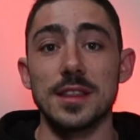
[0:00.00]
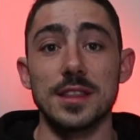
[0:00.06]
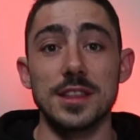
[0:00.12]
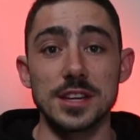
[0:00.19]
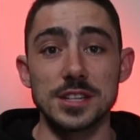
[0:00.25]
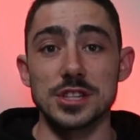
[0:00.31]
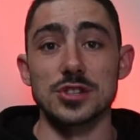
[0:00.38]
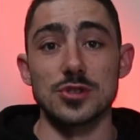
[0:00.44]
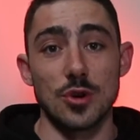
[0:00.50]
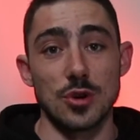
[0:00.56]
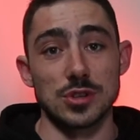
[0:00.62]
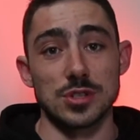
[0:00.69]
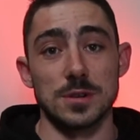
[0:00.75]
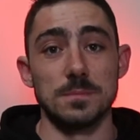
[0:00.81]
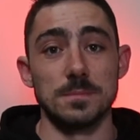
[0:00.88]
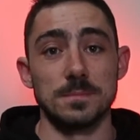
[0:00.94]
This is
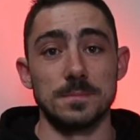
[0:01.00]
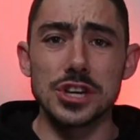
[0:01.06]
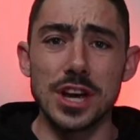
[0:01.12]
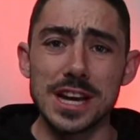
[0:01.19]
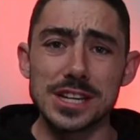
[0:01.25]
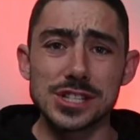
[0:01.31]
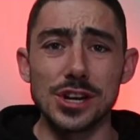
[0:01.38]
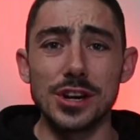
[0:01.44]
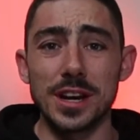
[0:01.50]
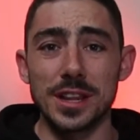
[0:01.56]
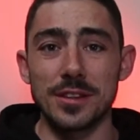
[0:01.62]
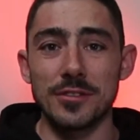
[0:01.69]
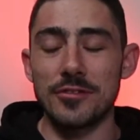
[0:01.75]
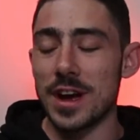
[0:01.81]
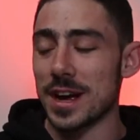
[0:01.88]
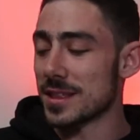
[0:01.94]
awesome. So excluding
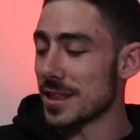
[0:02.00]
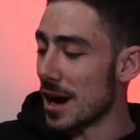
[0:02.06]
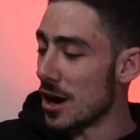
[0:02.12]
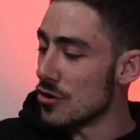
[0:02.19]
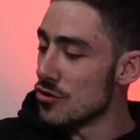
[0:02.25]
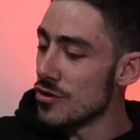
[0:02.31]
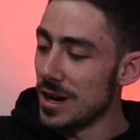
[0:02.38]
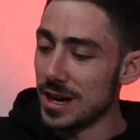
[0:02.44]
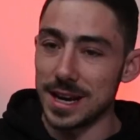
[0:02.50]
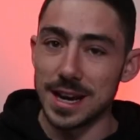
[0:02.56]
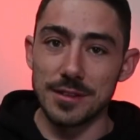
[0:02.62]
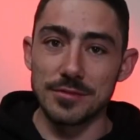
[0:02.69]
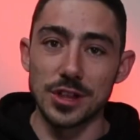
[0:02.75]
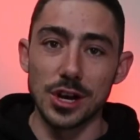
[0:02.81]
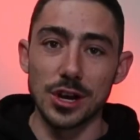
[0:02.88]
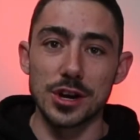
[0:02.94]
the fact that I really
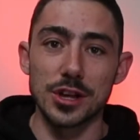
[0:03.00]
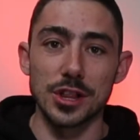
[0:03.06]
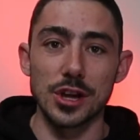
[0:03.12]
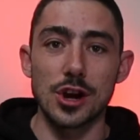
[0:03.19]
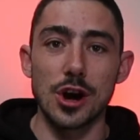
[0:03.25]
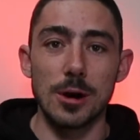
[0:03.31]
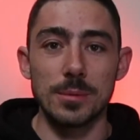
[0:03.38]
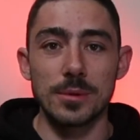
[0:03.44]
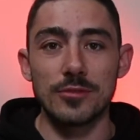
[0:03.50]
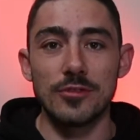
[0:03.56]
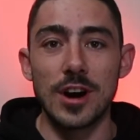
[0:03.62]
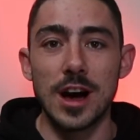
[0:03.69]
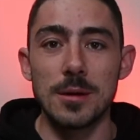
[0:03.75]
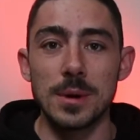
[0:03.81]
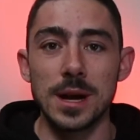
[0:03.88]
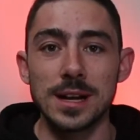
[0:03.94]
love the look of the carbon
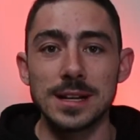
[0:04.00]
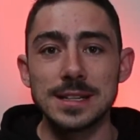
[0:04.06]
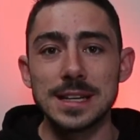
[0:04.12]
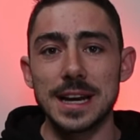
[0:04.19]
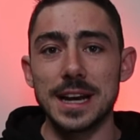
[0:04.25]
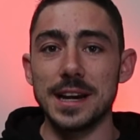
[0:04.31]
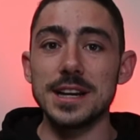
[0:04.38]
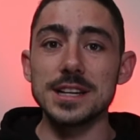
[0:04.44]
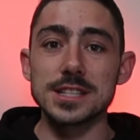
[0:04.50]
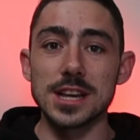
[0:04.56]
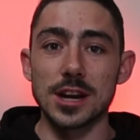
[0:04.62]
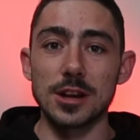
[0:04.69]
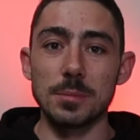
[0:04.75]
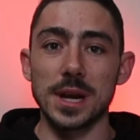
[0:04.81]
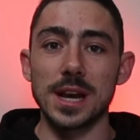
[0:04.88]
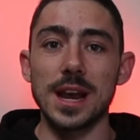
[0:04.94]
fiber, it is a
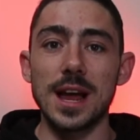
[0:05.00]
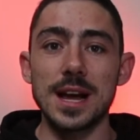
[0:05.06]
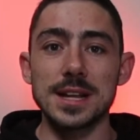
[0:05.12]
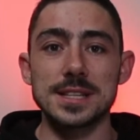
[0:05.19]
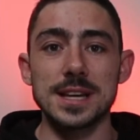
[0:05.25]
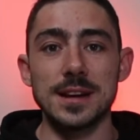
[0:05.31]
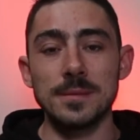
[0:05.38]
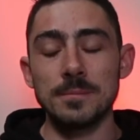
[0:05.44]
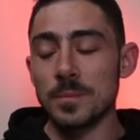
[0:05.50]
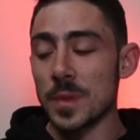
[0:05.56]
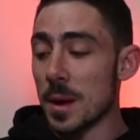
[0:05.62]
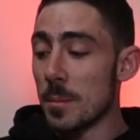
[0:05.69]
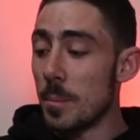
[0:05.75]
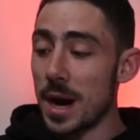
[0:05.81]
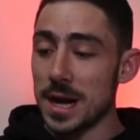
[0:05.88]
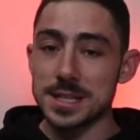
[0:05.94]
little bit lighter,
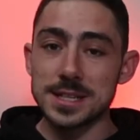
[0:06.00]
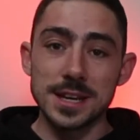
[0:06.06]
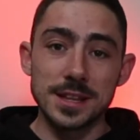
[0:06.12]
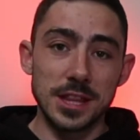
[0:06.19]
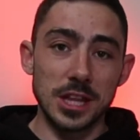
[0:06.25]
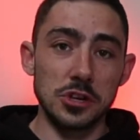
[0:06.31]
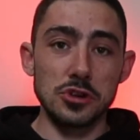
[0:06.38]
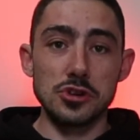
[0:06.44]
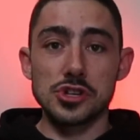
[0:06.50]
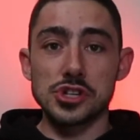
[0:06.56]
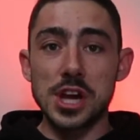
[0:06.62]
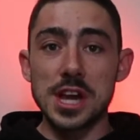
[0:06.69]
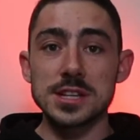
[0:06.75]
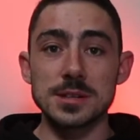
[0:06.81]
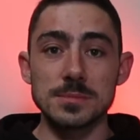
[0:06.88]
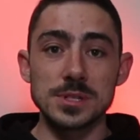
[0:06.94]
but they do
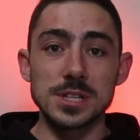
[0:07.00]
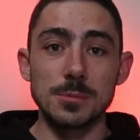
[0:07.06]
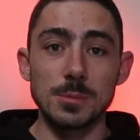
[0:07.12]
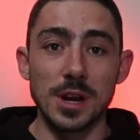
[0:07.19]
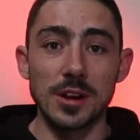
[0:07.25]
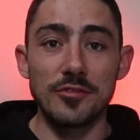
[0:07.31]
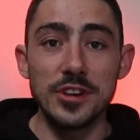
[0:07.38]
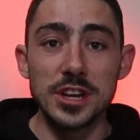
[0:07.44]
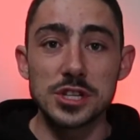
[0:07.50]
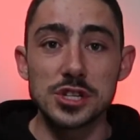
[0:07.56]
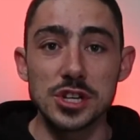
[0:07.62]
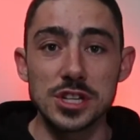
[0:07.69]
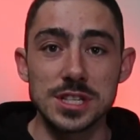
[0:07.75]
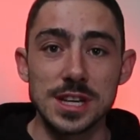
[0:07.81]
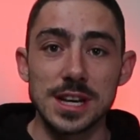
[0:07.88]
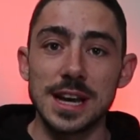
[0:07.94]
share some similar
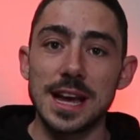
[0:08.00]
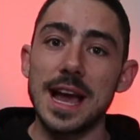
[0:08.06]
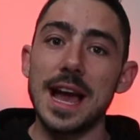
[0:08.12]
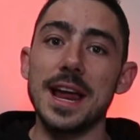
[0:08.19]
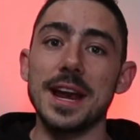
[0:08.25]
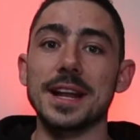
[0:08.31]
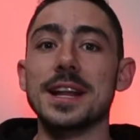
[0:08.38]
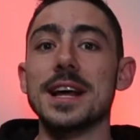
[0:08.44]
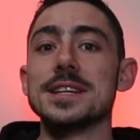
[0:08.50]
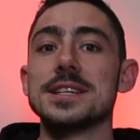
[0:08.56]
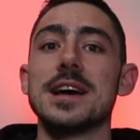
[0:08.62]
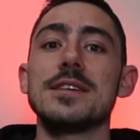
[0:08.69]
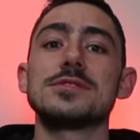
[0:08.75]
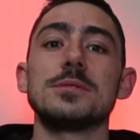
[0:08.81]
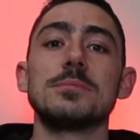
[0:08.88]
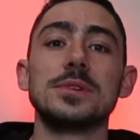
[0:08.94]
features, and it does
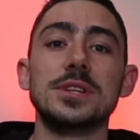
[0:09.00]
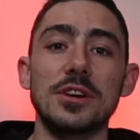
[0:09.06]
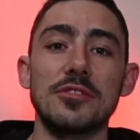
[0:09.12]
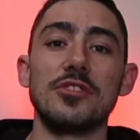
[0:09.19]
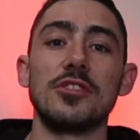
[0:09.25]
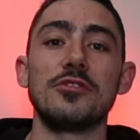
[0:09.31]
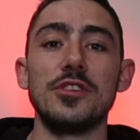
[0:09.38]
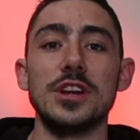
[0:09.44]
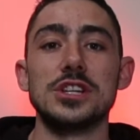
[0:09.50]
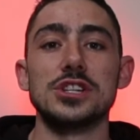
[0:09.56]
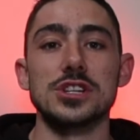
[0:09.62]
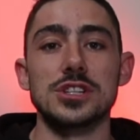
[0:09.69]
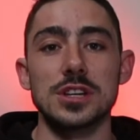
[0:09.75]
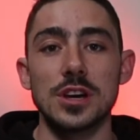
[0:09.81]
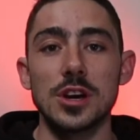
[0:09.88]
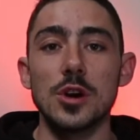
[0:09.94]
have some different
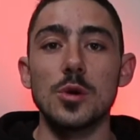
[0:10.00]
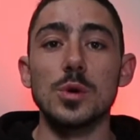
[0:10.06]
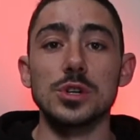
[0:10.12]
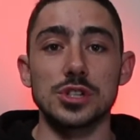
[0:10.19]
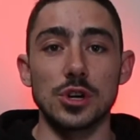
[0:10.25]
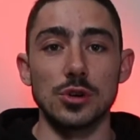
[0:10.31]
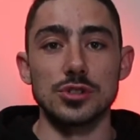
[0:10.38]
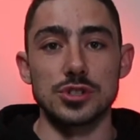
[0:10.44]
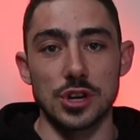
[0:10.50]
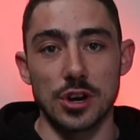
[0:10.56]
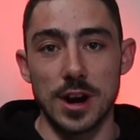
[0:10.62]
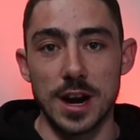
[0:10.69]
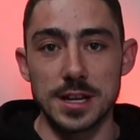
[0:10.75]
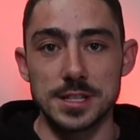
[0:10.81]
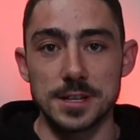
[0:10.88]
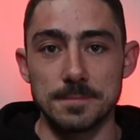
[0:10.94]
features which are also
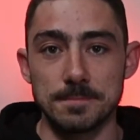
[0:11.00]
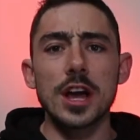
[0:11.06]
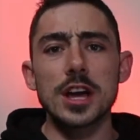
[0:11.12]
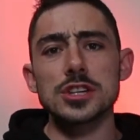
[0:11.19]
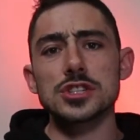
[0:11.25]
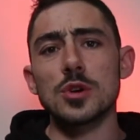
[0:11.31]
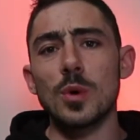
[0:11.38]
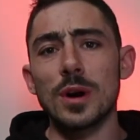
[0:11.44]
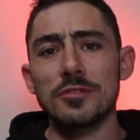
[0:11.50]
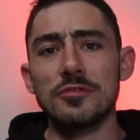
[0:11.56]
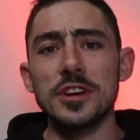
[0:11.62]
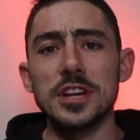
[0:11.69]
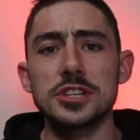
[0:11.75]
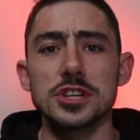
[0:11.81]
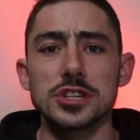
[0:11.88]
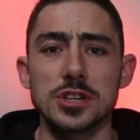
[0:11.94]
great. Okay, so what
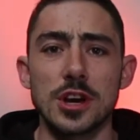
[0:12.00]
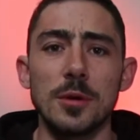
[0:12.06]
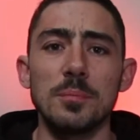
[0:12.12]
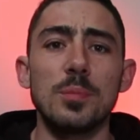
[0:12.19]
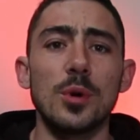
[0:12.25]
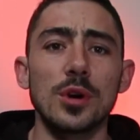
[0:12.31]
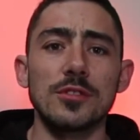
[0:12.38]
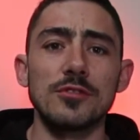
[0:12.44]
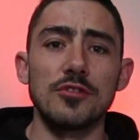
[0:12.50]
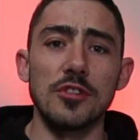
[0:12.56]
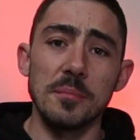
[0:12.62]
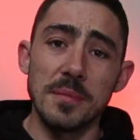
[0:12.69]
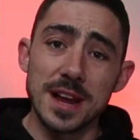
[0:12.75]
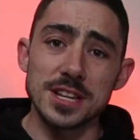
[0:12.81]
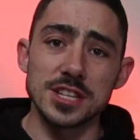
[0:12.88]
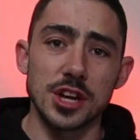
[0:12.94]
features are important for
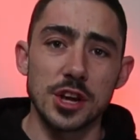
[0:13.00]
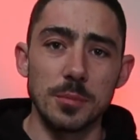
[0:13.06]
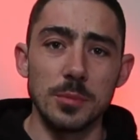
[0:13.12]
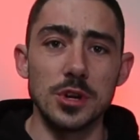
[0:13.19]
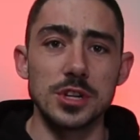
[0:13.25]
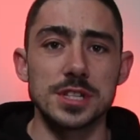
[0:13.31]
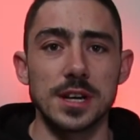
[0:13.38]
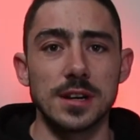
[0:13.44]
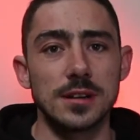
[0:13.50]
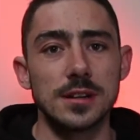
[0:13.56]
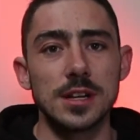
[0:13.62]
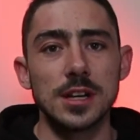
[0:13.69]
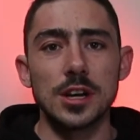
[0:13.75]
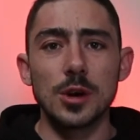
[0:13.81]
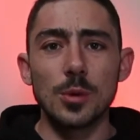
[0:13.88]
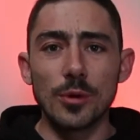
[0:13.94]
me as a commuter?
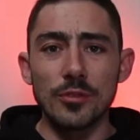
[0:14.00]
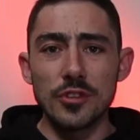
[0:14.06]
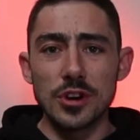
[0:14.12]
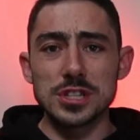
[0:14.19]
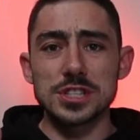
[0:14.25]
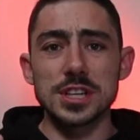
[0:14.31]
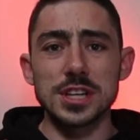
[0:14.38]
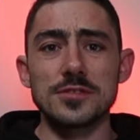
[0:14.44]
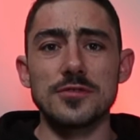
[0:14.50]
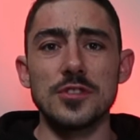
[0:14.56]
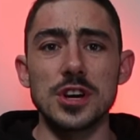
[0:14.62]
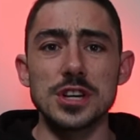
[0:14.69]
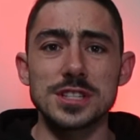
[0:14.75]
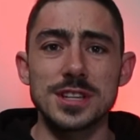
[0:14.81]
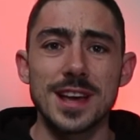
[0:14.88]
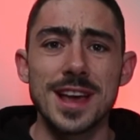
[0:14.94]
Well, first
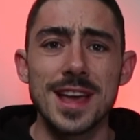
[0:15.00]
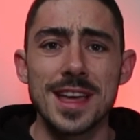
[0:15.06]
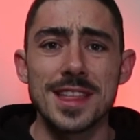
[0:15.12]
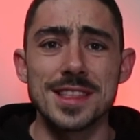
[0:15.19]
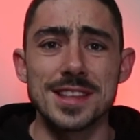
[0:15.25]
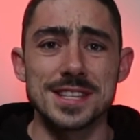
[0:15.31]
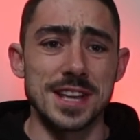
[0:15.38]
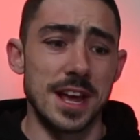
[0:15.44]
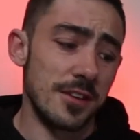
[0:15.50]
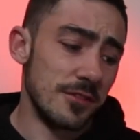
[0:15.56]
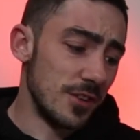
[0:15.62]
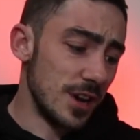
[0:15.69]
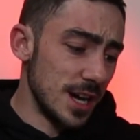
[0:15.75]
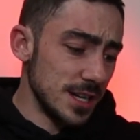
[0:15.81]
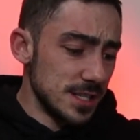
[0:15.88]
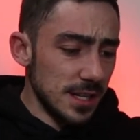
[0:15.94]
first, the sun
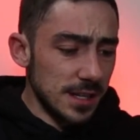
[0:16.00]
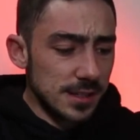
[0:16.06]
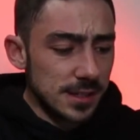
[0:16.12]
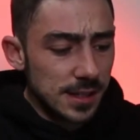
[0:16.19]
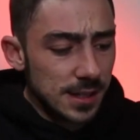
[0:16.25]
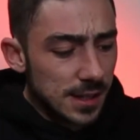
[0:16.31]
visor.